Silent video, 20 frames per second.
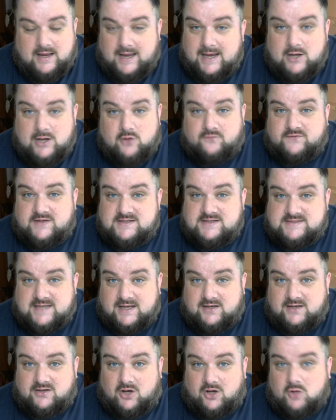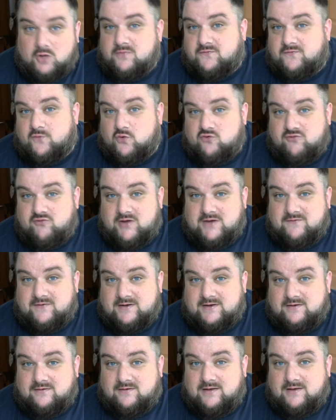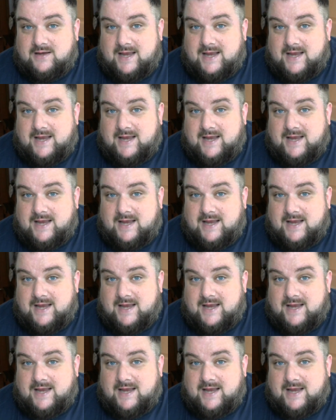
loved Nintendo before he